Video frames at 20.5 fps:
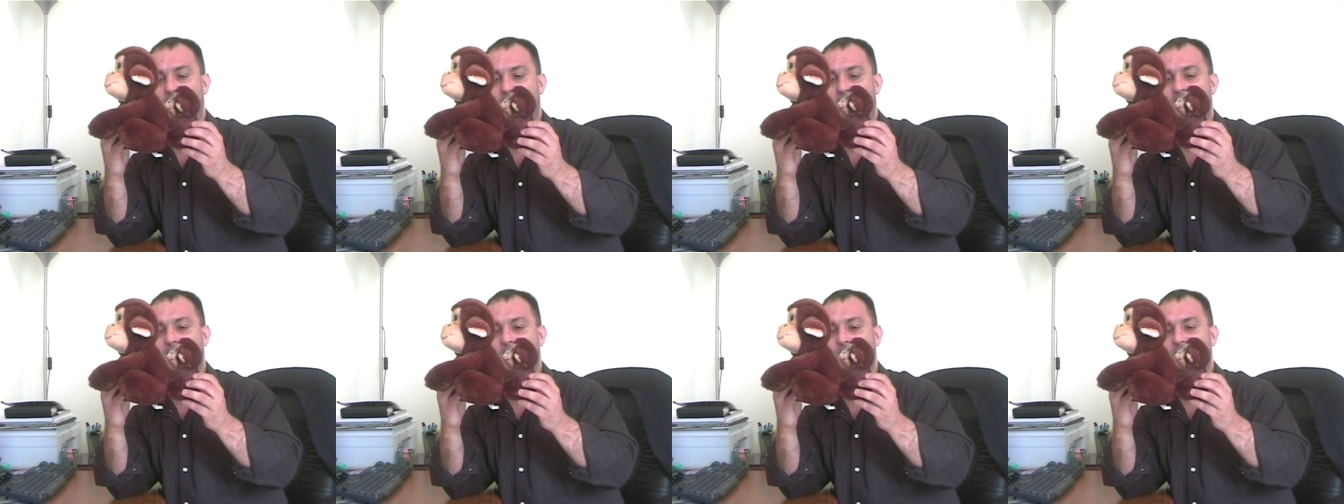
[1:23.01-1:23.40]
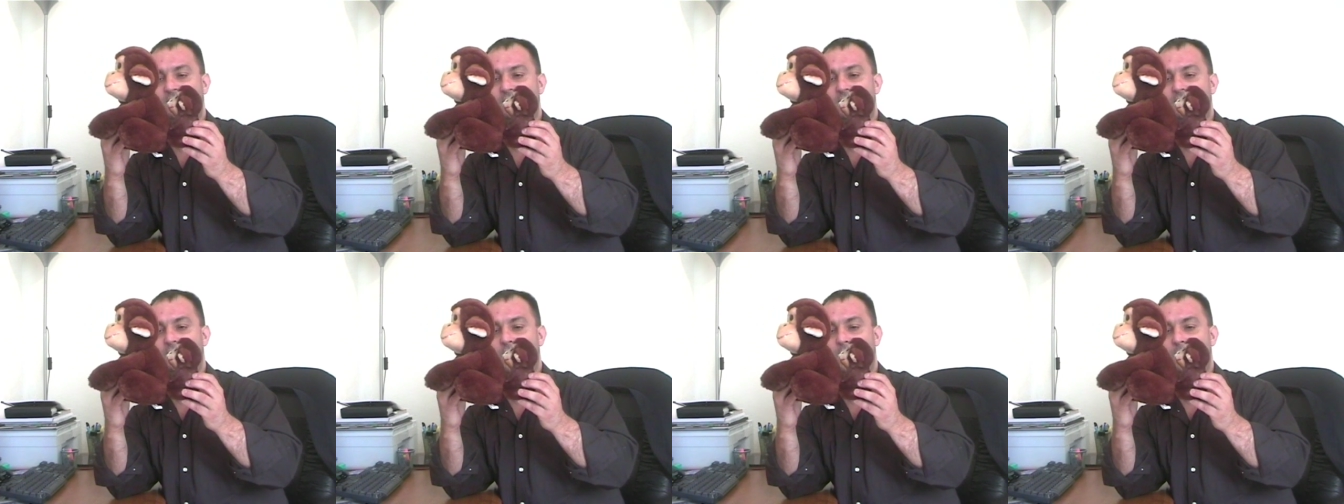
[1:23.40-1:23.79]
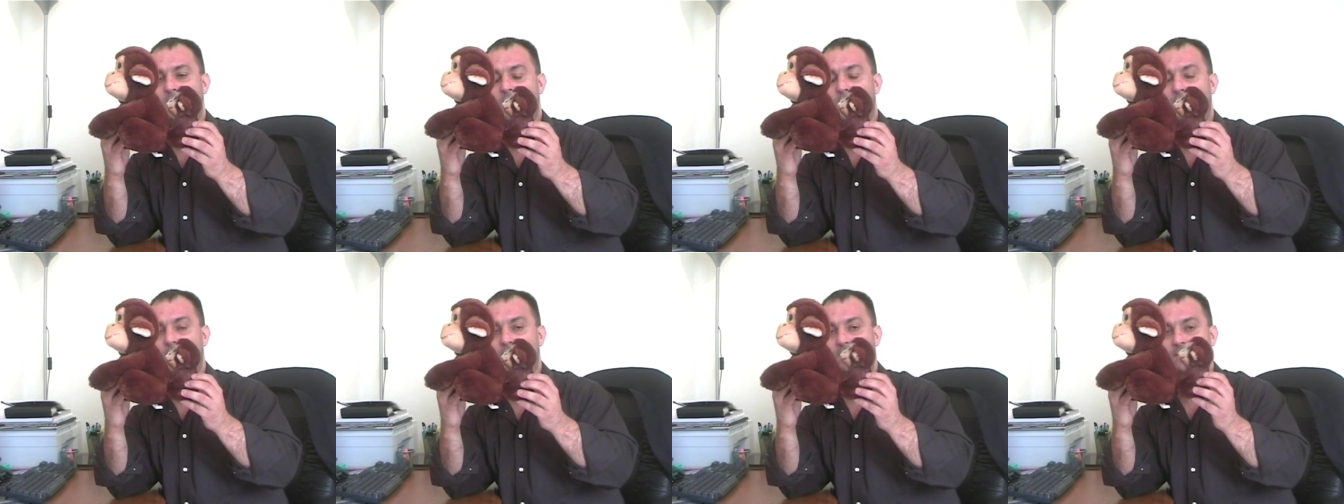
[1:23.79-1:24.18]
the adapted child
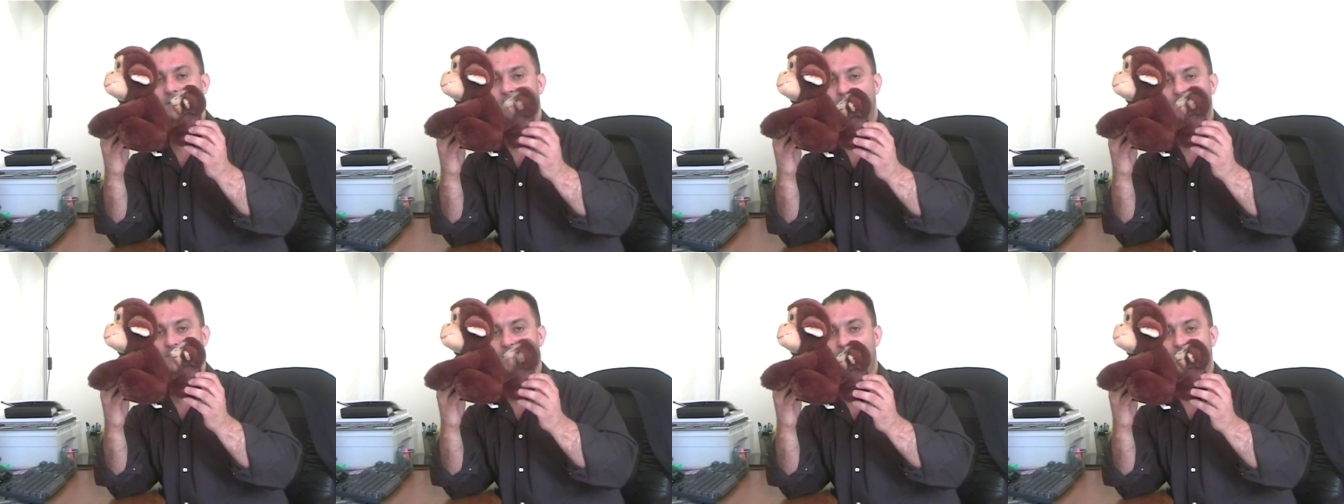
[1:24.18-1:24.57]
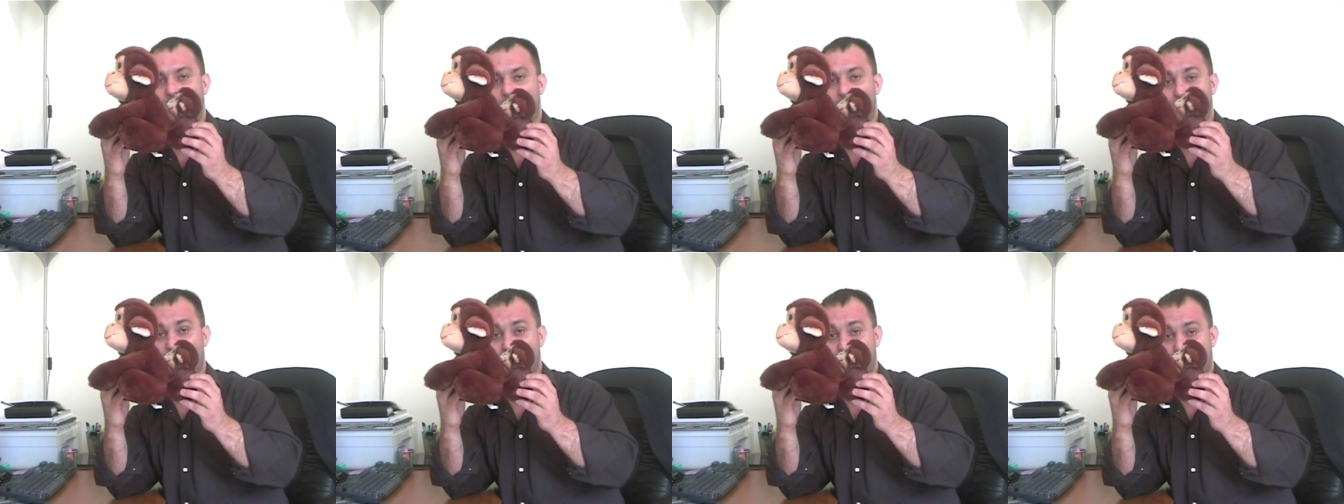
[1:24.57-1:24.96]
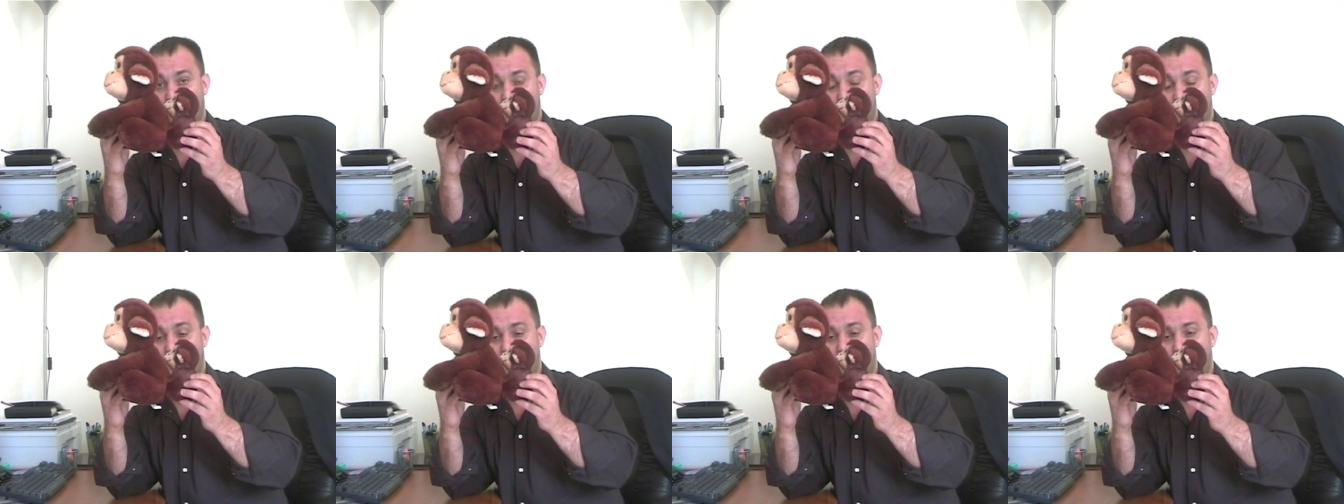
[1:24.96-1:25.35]
behind that's frightened
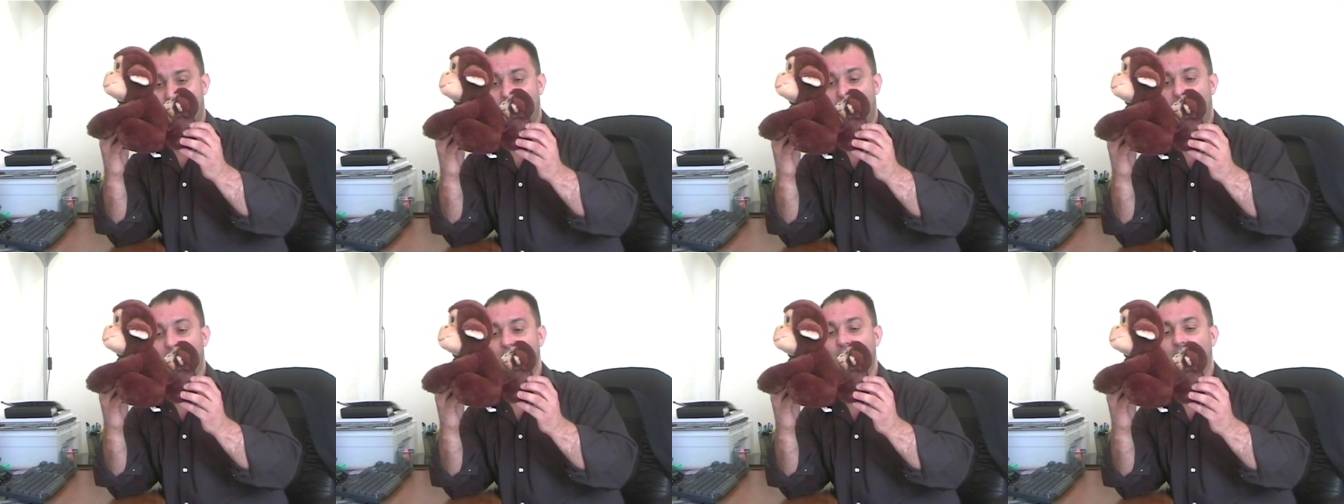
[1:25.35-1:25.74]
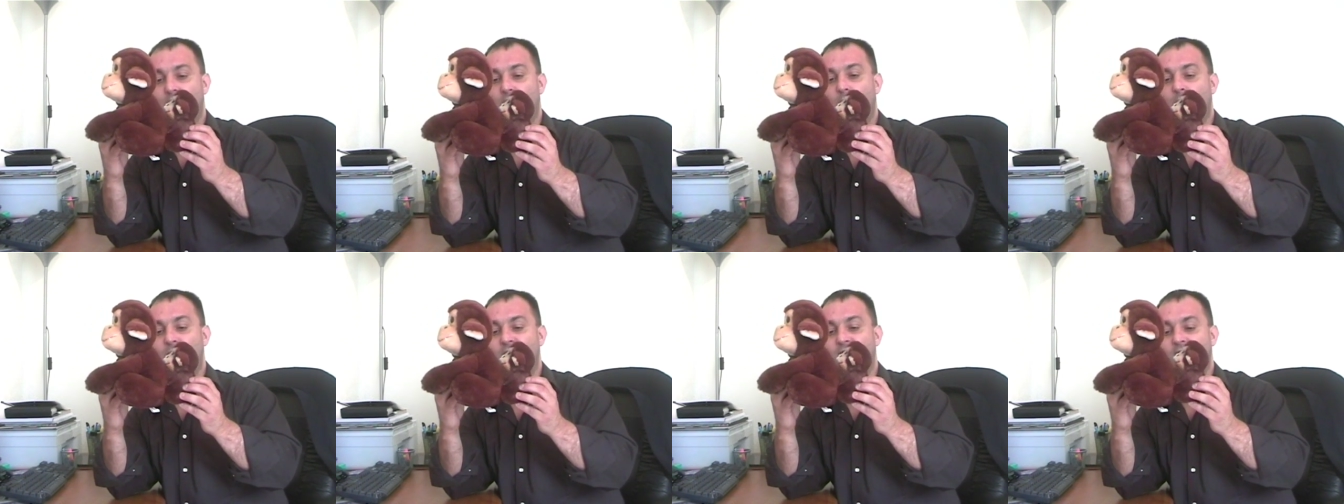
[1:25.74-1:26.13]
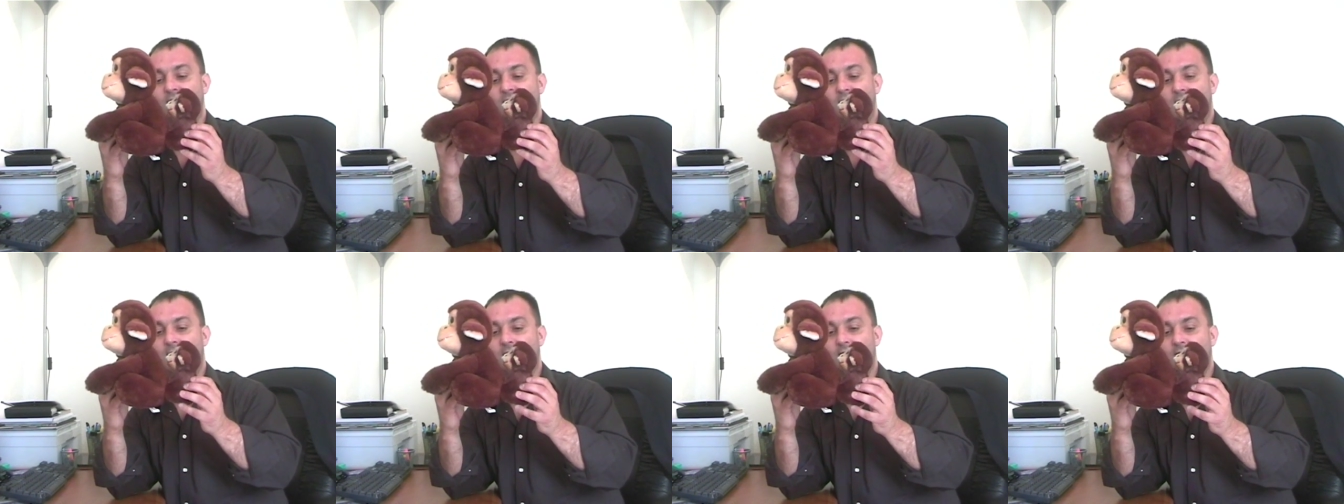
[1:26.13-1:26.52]
of, of approaching the opposite
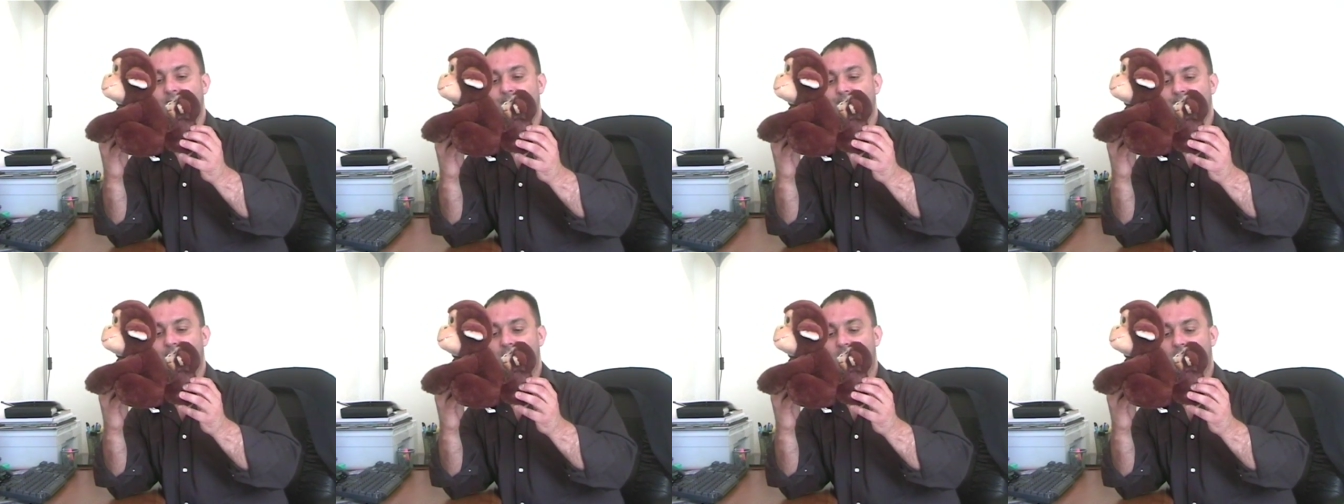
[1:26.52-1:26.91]
sex.